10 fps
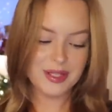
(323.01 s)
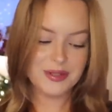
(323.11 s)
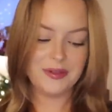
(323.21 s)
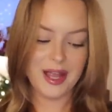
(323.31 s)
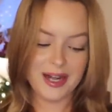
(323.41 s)

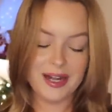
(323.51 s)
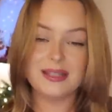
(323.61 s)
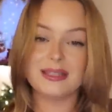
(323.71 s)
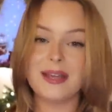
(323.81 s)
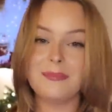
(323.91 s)
This
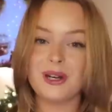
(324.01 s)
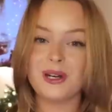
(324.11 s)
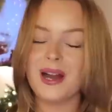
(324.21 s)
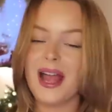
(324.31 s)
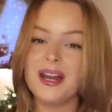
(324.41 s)
vanity light
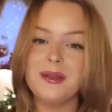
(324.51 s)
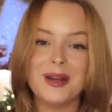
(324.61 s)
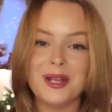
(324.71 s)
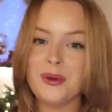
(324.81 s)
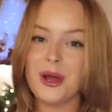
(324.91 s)
mirror,
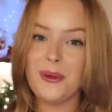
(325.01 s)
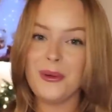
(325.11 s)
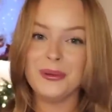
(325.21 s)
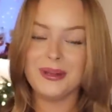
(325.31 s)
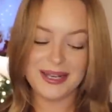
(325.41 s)
anybody you
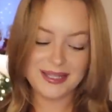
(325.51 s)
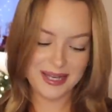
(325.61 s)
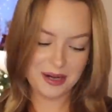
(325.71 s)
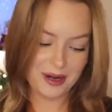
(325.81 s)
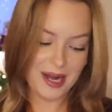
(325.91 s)
know who likes
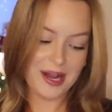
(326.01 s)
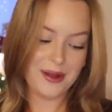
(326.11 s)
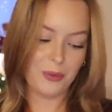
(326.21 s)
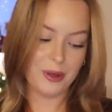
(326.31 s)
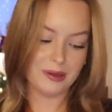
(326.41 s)
to get
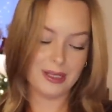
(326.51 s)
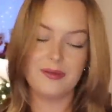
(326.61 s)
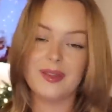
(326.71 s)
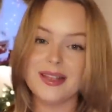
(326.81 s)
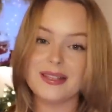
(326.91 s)
ready will
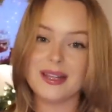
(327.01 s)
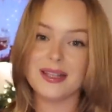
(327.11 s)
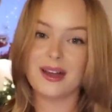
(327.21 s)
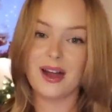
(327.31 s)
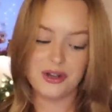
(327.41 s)
love this.
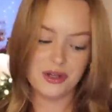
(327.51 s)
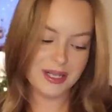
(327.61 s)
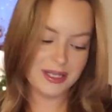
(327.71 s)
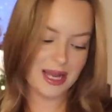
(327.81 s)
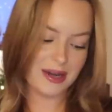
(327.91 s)
It's
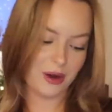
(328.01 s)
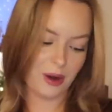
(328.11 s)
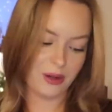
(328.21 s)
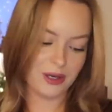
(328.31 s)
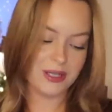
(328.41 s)

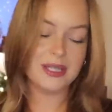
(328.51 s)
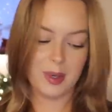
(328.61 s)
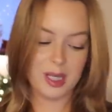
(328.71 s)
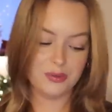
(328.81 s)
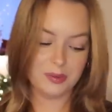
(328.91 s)
$110,
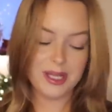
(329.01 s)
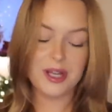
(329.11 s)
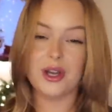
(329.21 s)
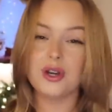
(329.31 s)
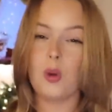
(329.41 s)
but it's really good